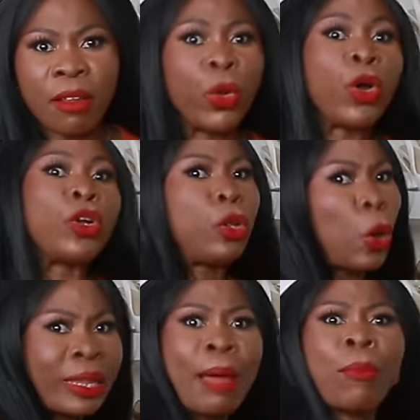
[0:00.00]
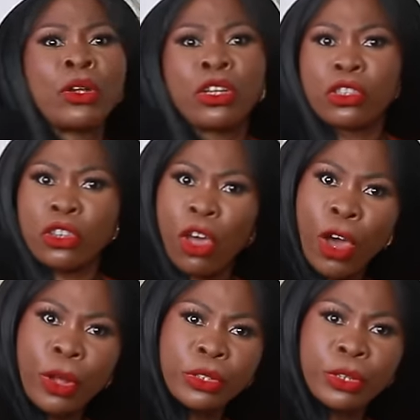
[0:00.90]
We're gonna talk about the
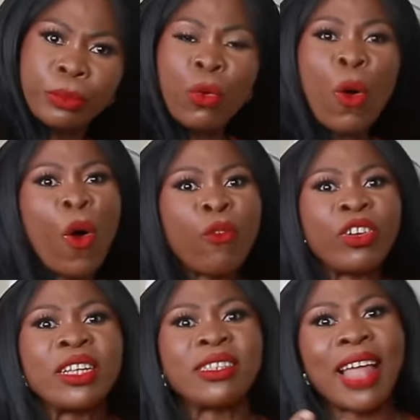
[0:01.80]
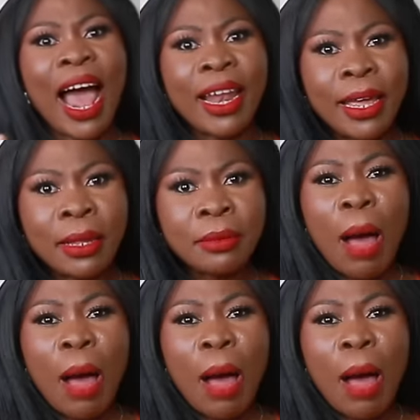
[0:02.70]
skirt, go over the styling.